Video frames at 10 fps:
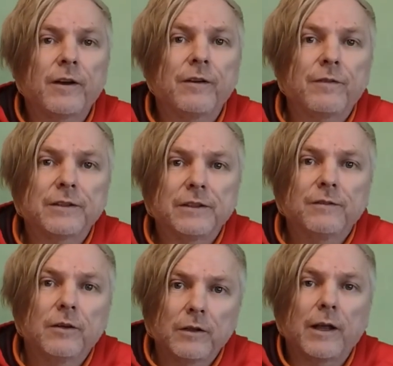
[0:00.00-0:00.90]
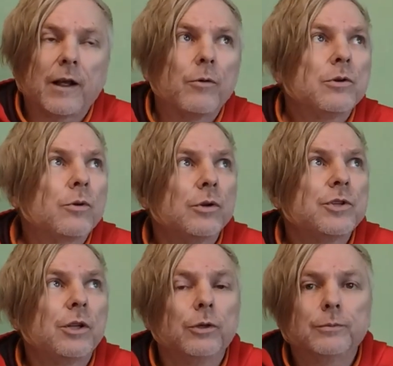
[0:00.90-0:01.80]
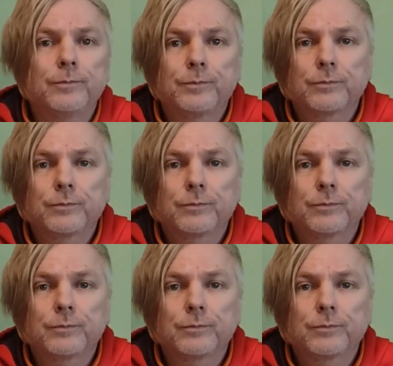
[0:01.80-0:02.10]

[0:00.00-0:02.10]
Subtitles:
Festival. I will continue.